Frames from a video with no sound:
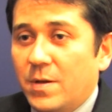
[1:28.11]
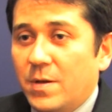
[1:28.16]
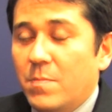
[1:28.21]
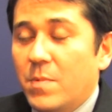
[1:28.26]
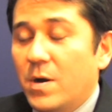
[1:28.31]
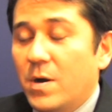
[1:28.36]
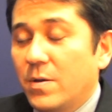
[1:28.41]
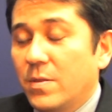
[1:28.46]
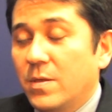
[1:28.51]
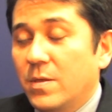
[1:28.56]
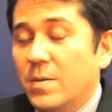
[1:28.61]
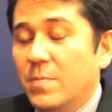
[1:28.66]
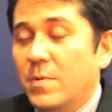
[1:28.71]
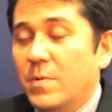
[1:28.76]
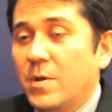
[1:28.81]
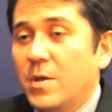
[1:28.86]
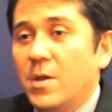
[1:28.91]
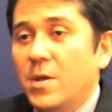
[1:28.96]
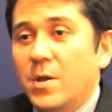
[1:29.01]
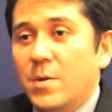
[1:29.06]
among them
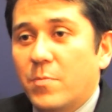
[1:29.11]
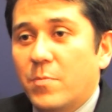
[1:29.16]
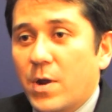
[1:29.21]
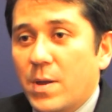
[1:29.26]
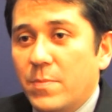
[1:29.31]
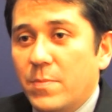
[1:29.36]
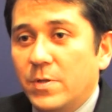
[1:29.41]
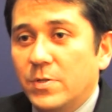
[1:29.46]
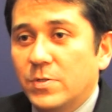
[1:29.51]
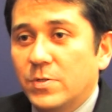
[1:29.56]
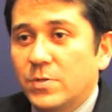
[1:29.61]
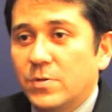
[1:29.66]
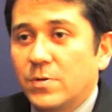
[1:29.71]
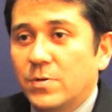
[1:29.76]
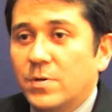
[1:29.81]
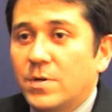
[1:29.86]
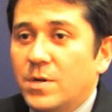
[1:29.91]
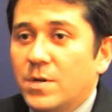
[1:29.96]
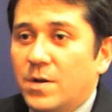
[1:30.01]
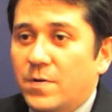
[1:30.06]
Prime
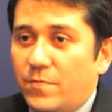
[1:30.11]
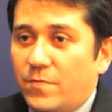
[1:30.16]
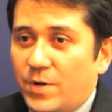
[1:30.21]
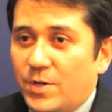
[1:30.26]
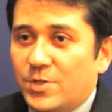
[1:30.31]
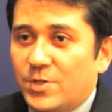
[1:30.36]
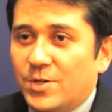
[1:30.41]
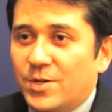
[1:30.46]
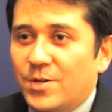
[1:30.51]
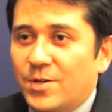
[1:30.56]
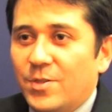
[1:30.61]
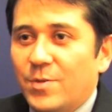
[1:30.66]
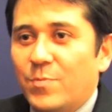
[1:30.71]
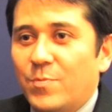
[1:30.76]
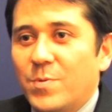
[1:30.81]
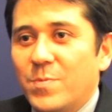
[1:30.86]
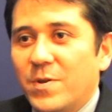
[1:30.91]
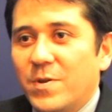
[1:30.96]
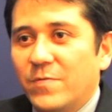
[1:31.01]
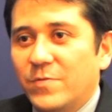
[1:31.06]
Minister of Russia, the
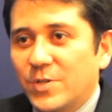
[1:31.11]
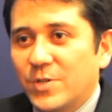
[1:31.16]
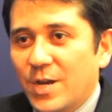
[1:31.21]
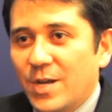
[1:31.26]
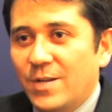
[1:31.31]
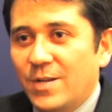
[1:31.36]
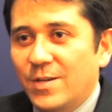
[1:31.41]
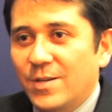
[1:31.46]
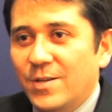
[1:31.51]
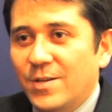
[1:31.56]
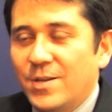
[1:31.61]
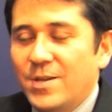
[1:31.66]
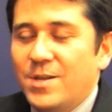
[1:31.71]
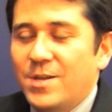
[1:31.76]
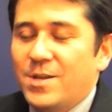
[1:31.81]
Premier of China,